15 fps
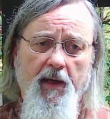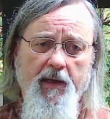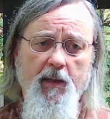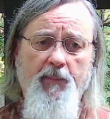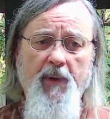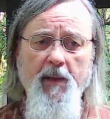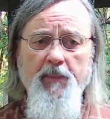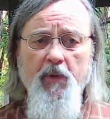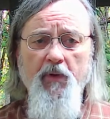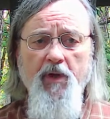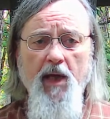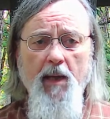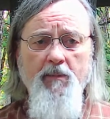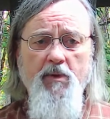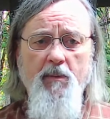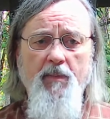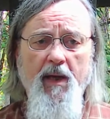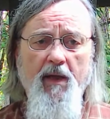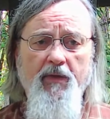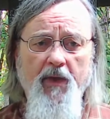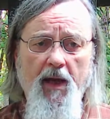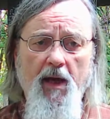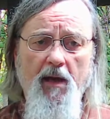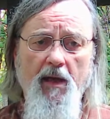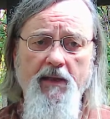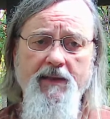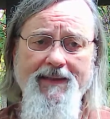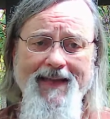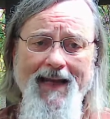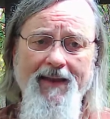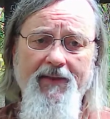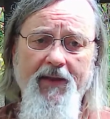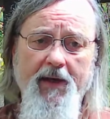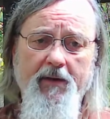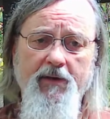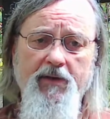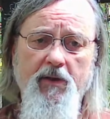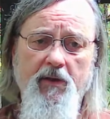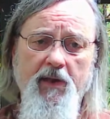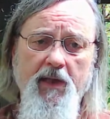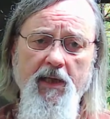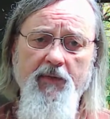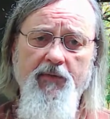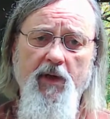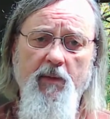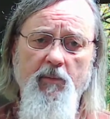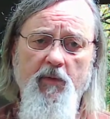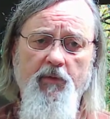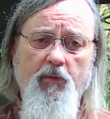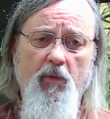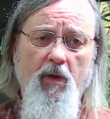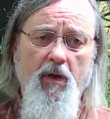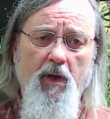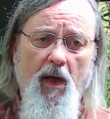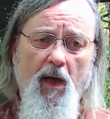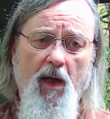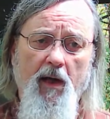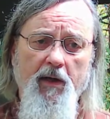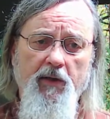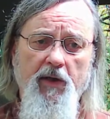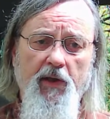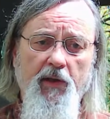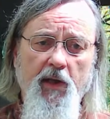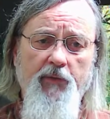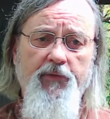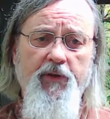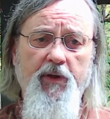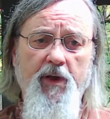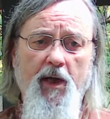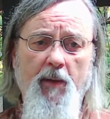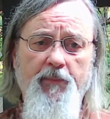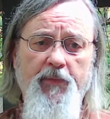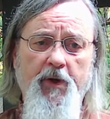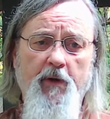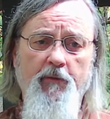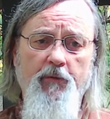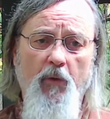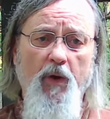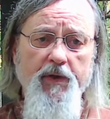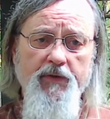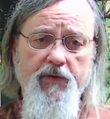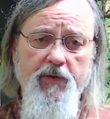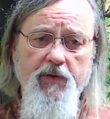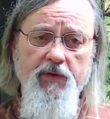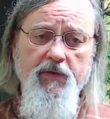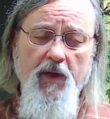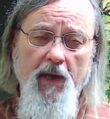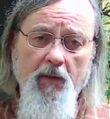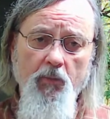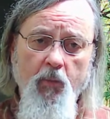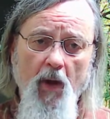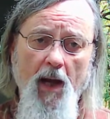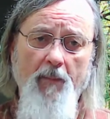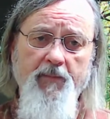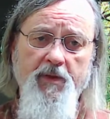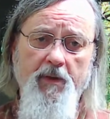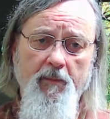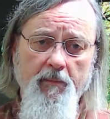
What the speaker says: And the people came to Bethel and sat there until evening before God, and they lifted up their voices and wept